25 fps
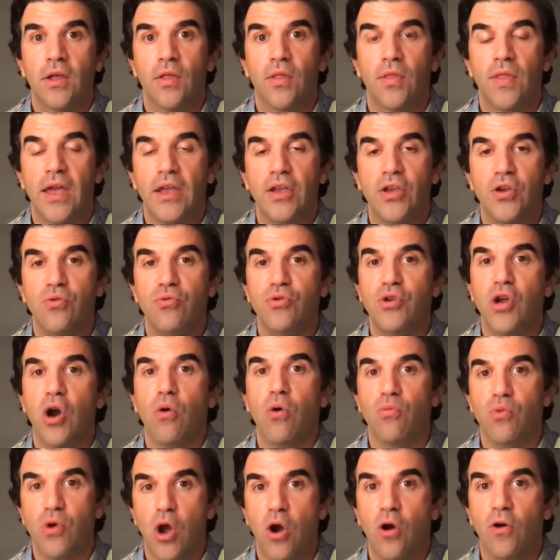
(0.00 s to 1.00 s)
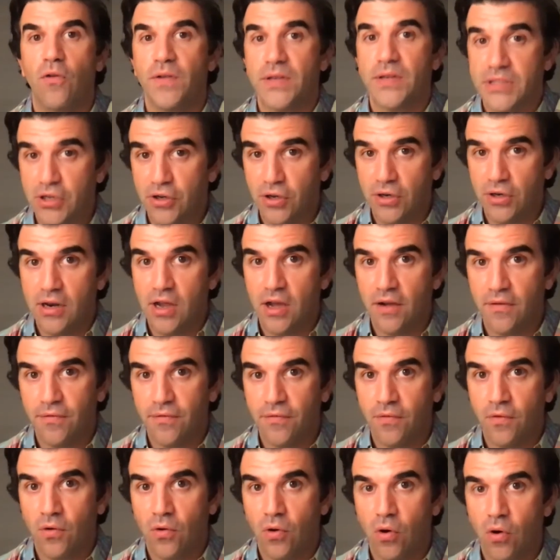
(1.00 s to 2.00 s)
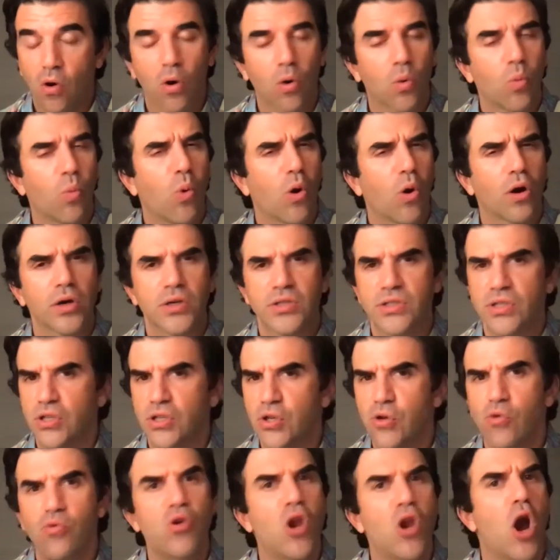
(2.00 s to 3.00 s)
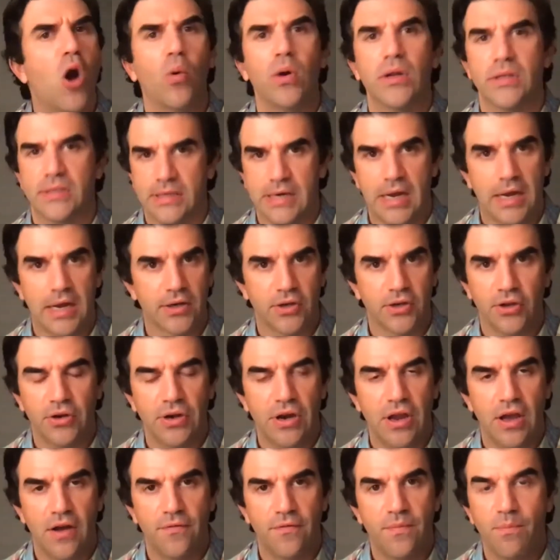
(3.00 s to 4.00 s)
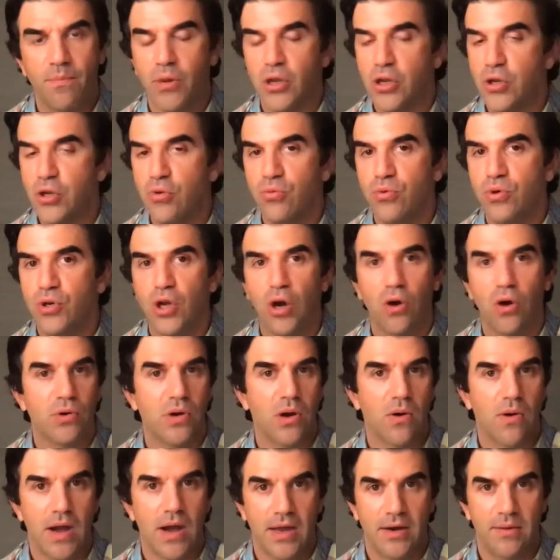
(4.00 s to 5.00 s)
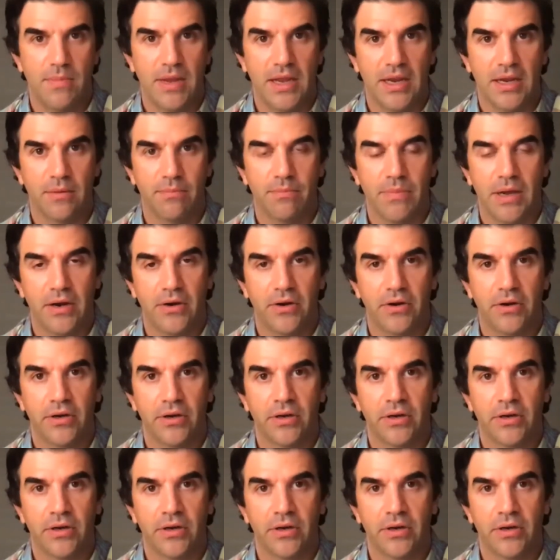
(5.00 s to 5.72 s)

that you don't know if it's good enough, or worse, you know it's not good enough, but you don't know how to make it better.